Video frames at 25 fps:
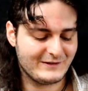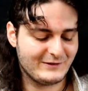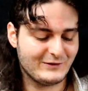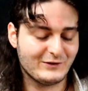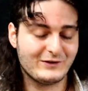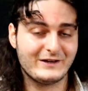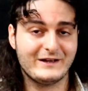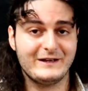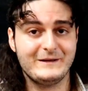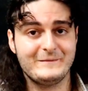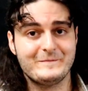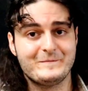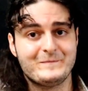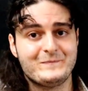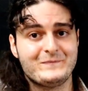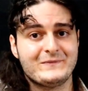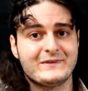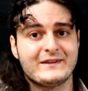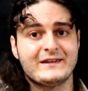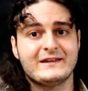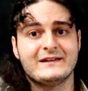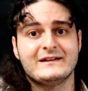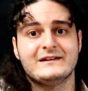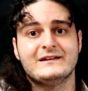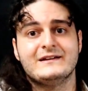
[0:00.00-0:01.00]
Okay,
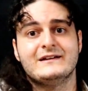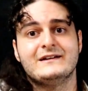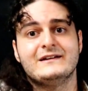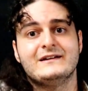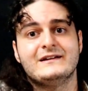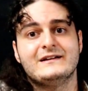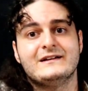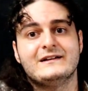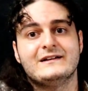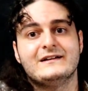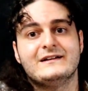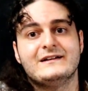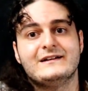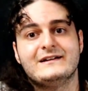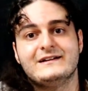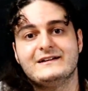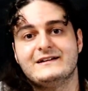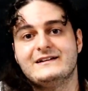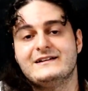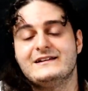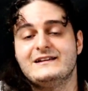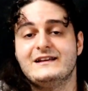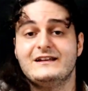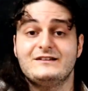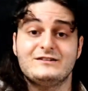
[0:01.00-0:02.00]

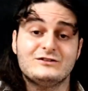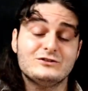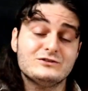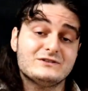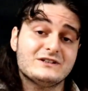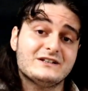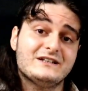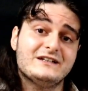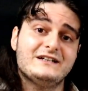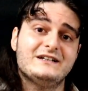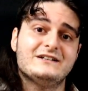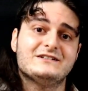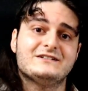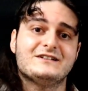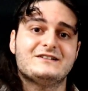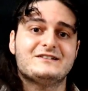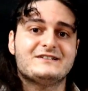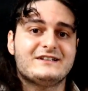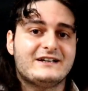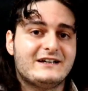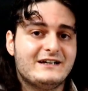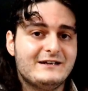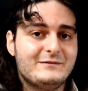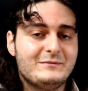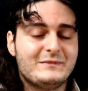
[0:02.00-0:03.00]
let's do till here this
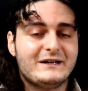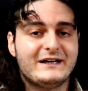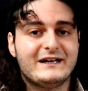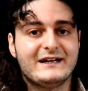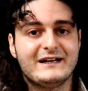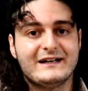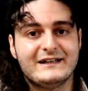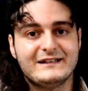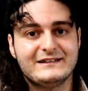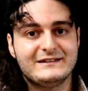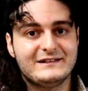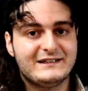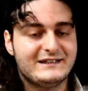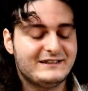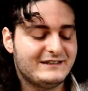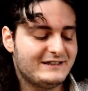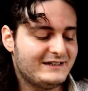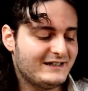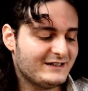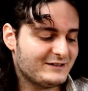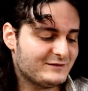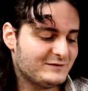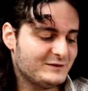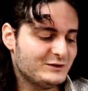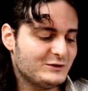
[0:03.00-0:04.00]
time, and in the
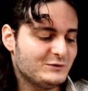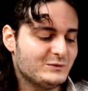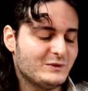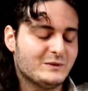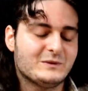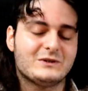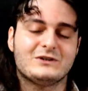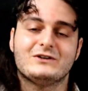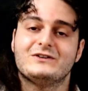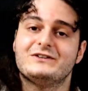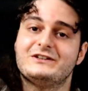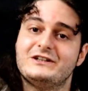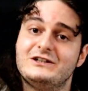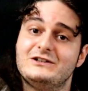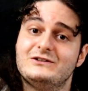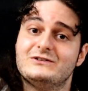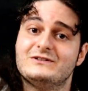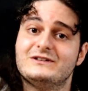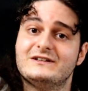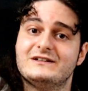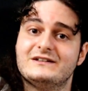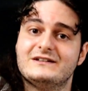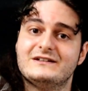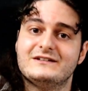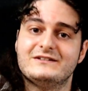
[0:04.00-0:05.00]
next video we will
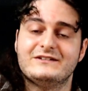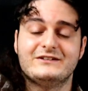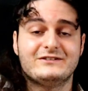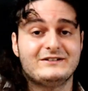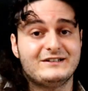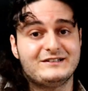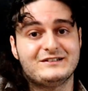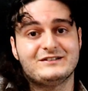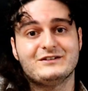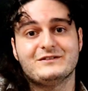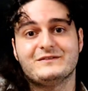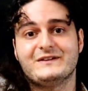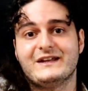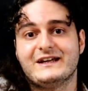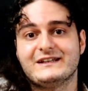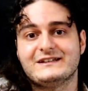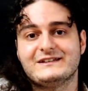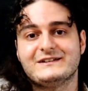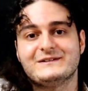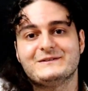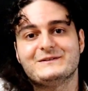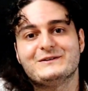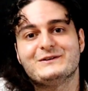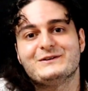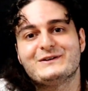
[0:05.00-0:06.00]
continue the rest of
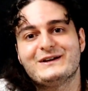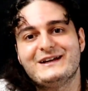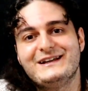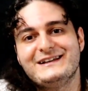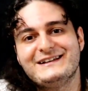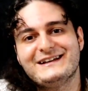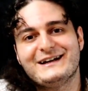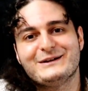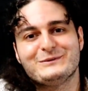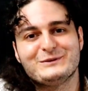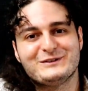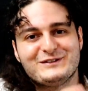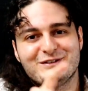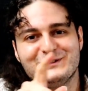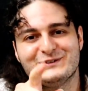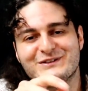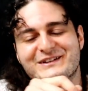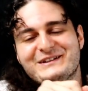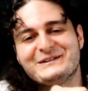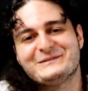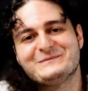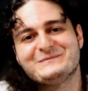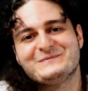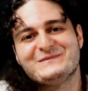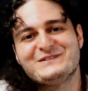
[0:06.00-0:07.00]
that. Okay, I will see you
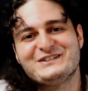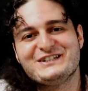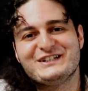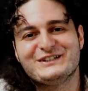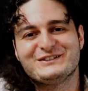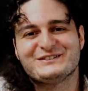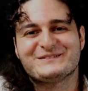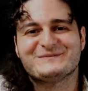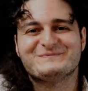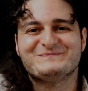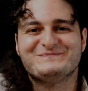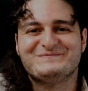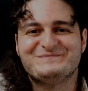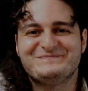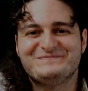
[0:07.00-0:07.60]
there. Cheers.